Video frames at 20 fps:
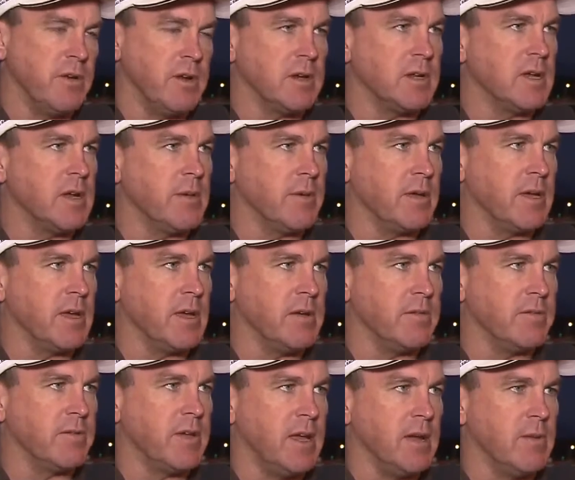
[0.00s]
run coming out
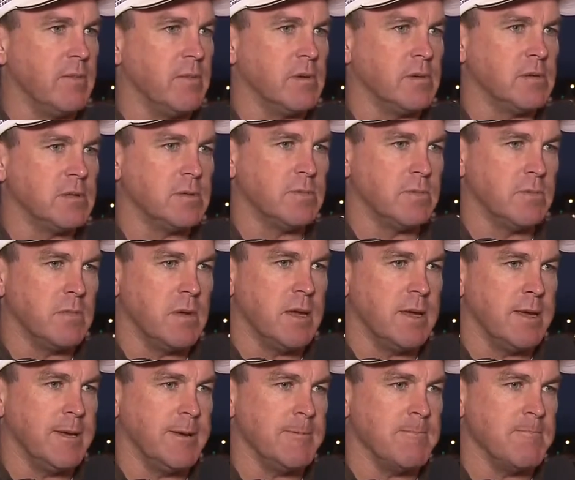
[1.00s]
of Canberra,
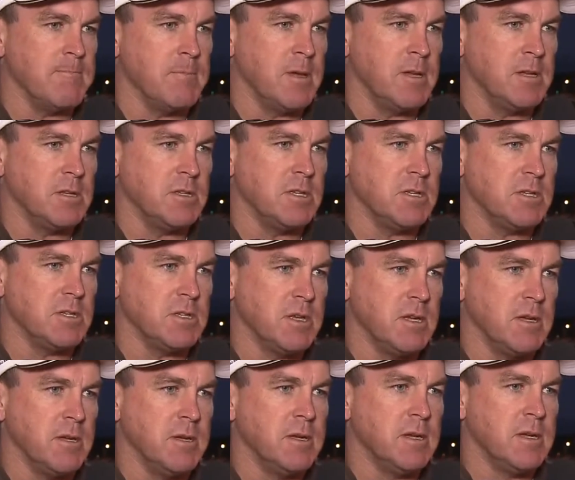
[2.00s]
and just
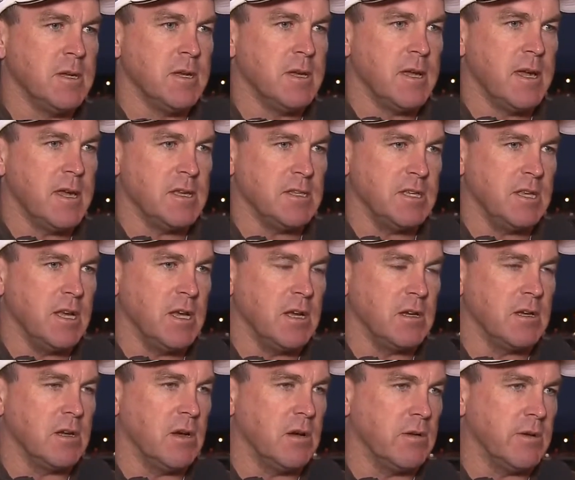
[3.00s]
as a young
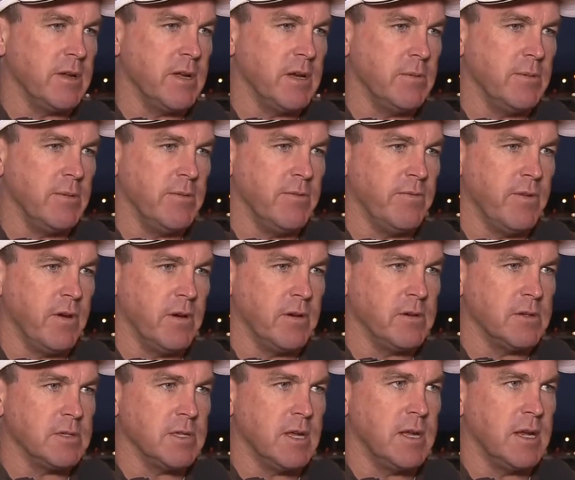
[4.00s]
colt, help him
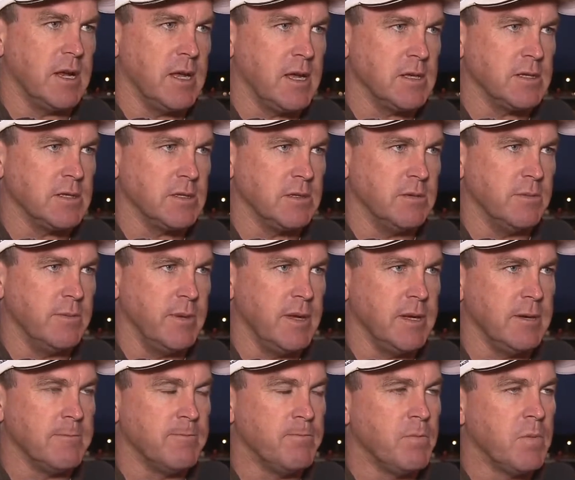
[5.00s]
focus that last little bit.
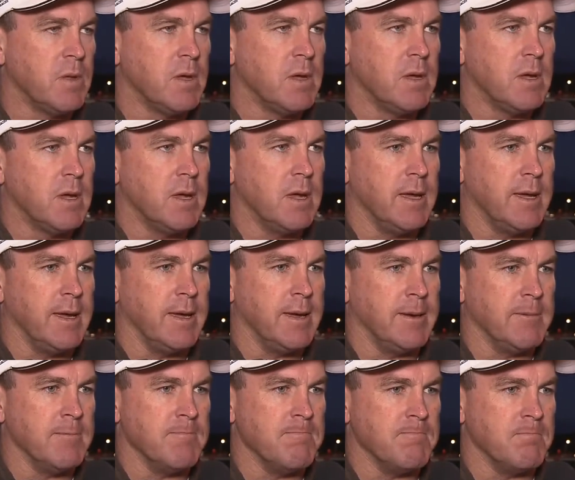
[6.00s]
The
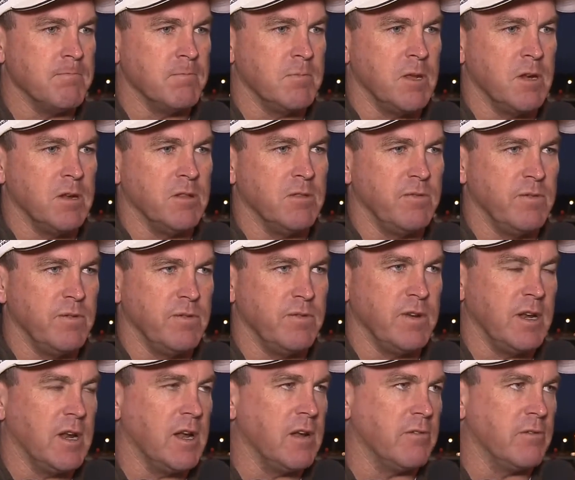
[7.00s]

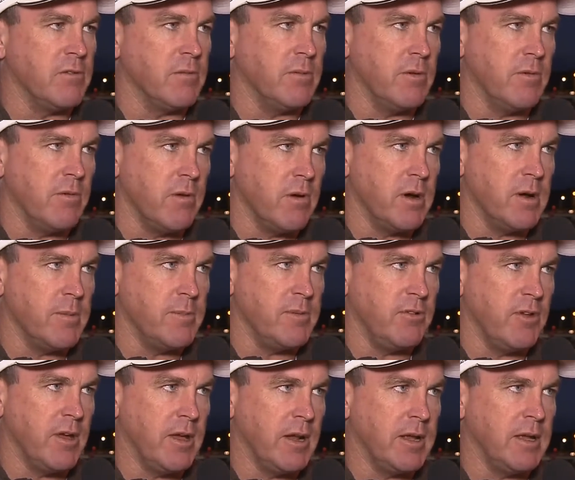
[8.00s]
1500 will be right up
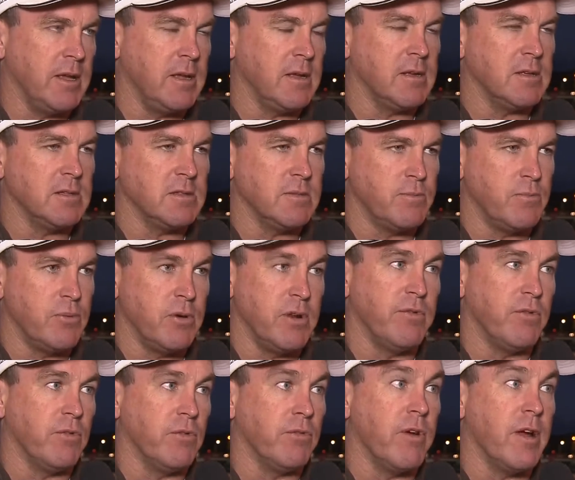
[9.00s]
his alley. It's a pretty
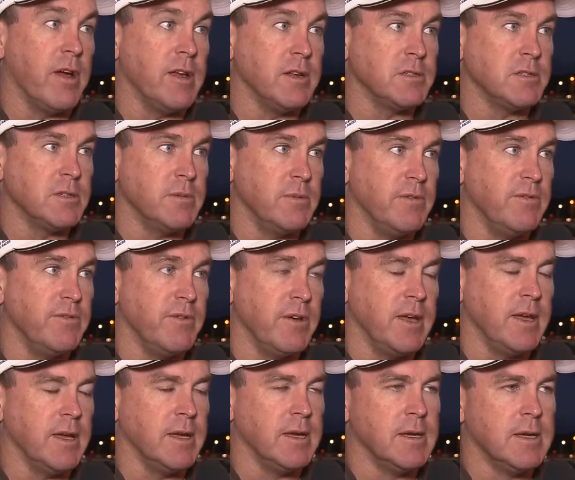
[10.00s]
full race, to be
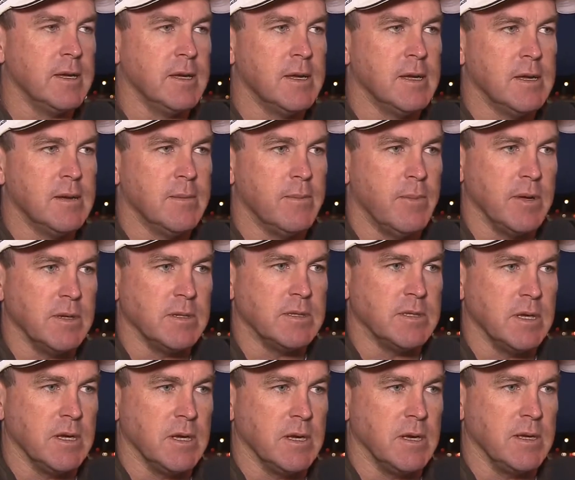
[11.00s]
fair, but
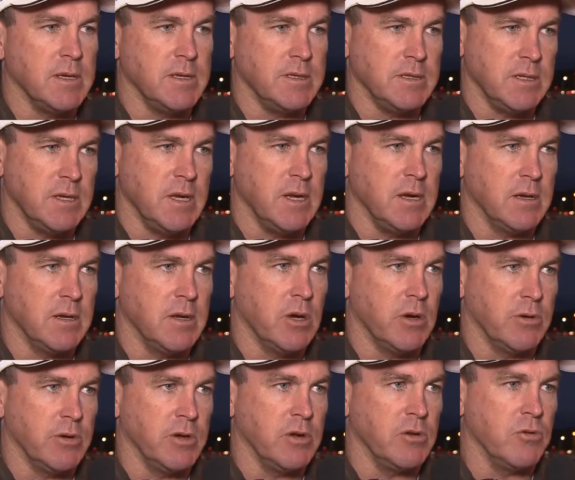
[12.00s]
he's a young
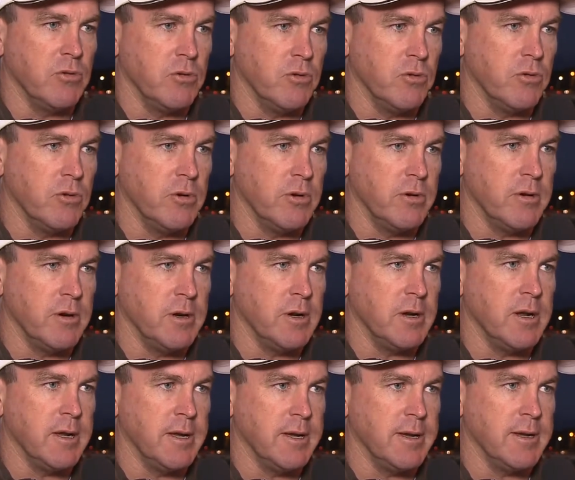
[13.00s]
colt in good order,
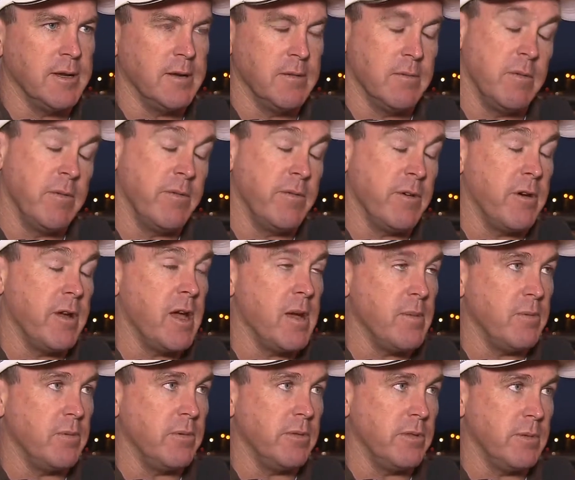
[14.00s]
and we're very
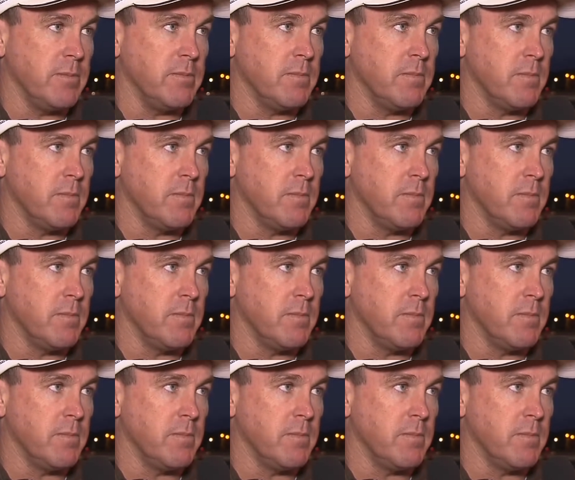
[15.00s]
happy with him.